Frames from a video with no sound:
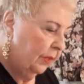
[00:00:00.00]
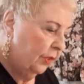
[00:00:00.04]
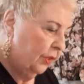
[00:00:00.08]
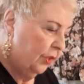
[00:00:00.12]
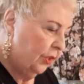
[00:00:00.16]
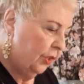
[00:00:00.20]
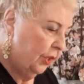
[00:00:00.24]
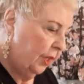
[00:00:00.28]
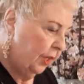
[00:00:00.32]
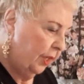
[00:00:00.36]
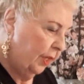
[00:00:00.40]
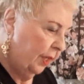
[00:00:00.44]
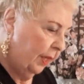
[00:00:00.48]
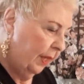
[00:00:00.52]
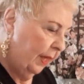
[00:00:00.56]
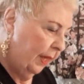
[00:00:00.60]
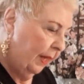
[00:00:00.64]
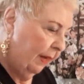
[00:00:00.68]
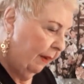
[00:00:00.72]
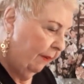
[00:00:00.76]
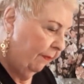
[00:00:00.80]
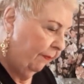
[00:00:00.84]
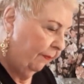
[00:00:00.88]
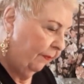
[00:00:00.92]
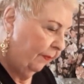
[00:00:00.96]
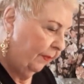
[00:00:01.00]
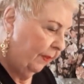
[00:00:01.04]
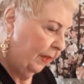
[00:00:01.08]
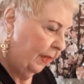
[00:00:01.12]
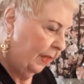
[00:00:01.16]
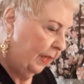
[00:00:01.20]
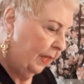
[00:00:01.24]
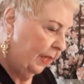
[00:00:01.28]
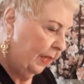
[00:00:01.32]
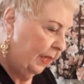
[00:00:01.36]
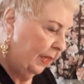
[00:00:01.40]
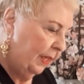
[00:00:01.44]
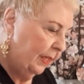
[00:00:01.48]
G, F,
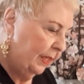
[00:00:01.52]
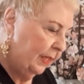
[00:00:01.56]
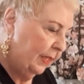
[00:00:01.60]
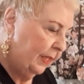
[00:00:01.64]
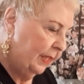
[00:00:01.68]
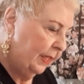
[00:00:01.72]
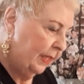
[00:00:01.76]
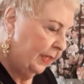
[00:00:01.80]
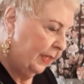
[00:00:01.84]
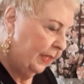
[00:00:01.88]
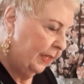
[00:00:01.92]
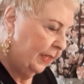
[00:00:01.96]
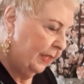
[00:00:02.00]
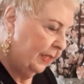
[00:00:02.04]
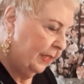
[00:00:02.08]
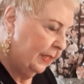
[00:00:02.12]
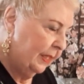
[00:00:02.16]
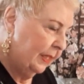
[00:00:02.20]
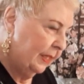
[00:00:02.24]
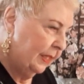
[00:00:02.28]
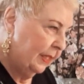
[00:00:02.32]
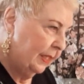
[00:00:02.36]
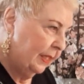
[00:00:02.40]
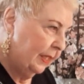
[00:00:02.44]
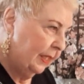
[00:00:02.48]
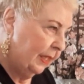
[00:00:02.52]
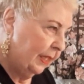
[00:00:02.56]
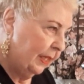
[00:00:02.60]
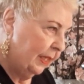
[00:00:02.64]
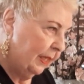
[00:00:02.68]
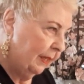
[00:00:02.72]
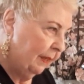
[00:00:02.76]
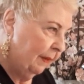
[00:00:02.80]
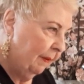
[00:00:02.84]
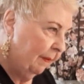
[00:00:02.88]
E, D, C.